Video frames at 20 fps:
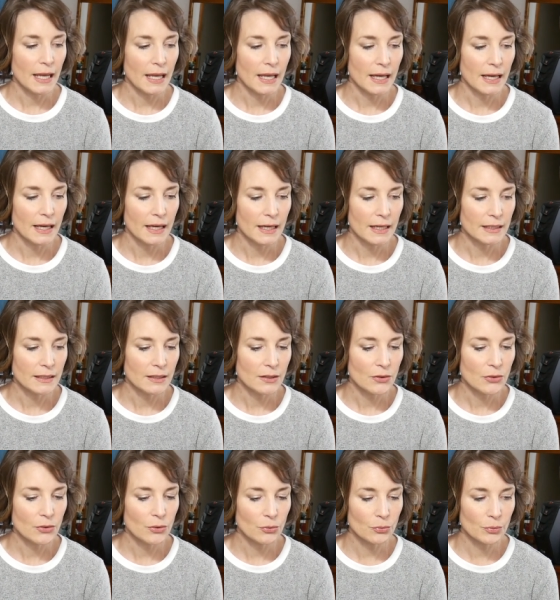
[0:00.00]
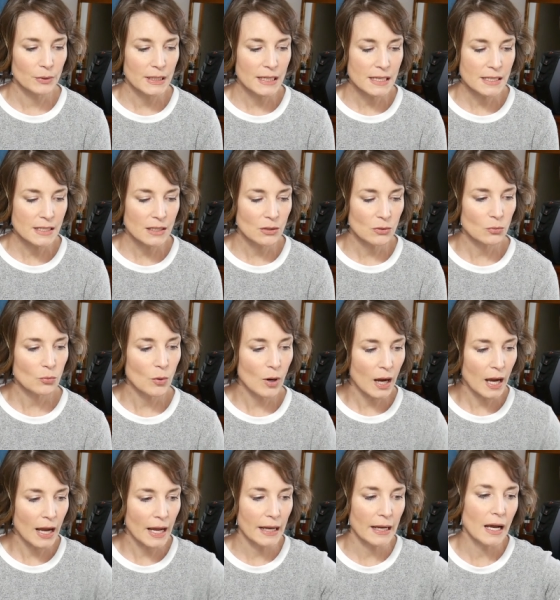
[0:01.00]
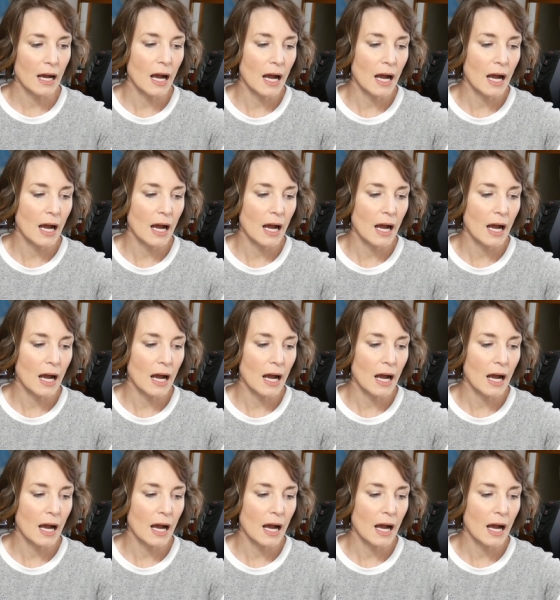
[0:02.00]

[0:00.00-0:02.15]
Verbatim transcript: And the reason why